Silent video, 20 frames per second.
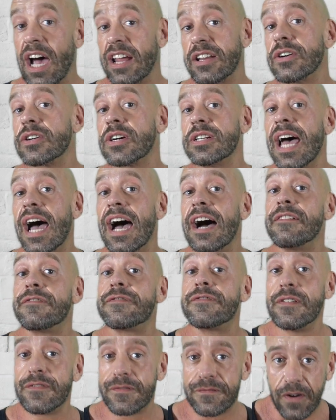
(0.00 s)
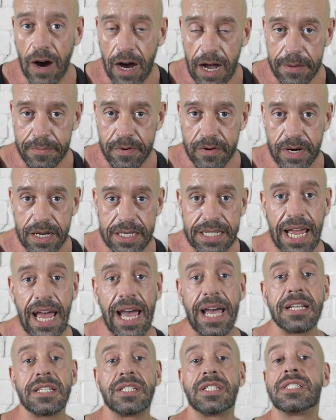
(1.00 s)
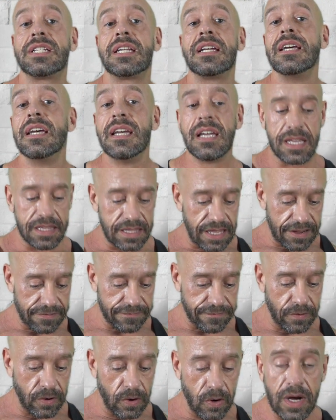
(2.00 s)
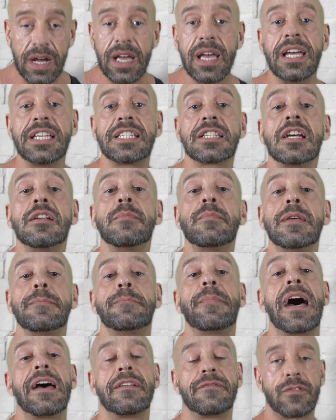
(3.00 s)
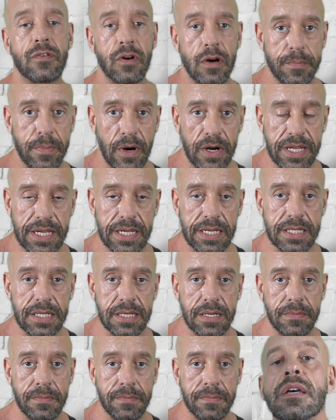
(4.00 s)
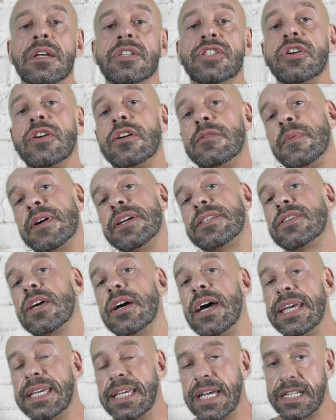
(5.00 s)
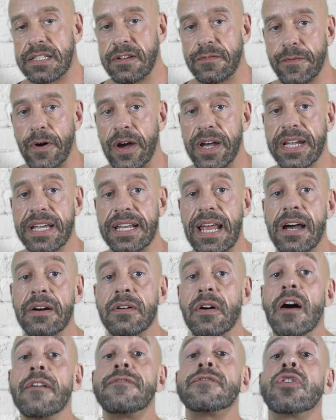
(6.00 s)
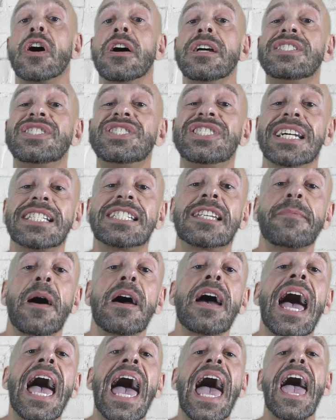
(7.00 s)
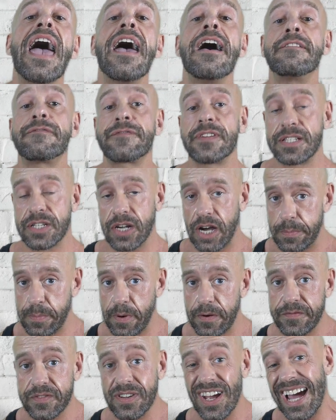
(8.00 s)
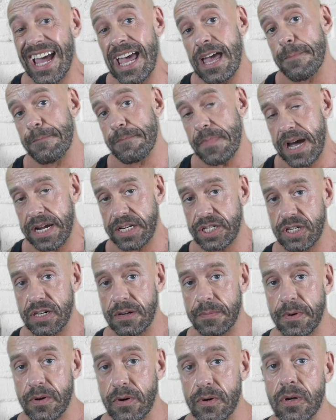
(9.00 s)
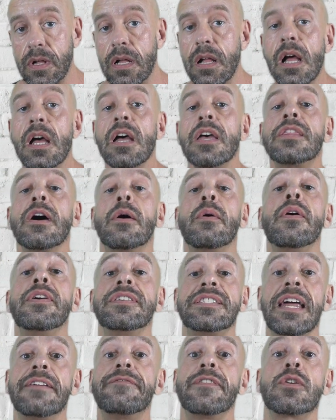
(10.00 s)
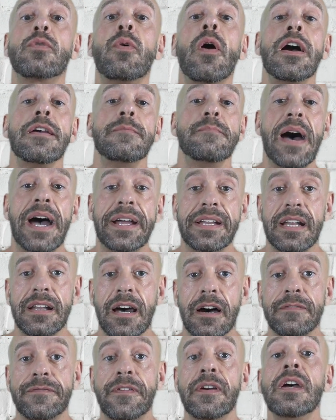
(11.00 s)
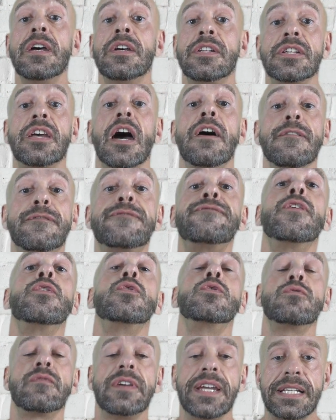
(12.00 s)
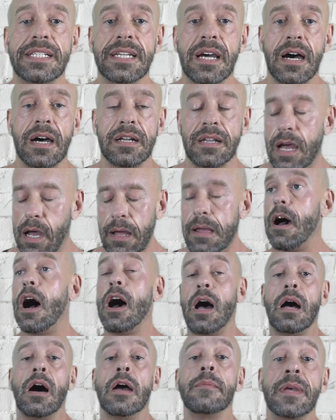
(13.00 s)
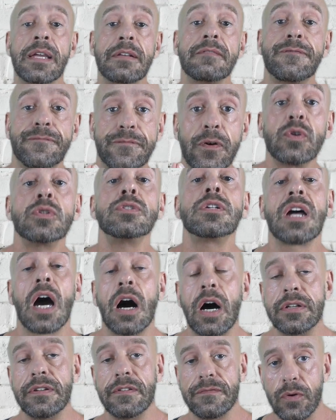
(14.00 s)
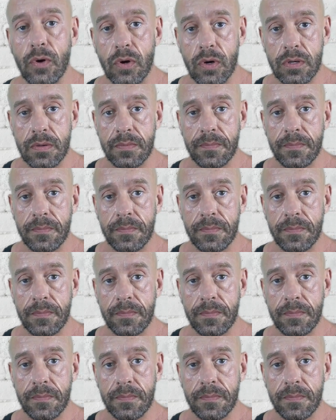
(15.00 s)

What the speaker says: are not going to have the fibre attached. Therefore, it's going to be bad for our bodies. During my 30 years of working out, I've tried just about every type of diet imaginable, though I was never quite mad enough to go full retard. I mean full carnivore.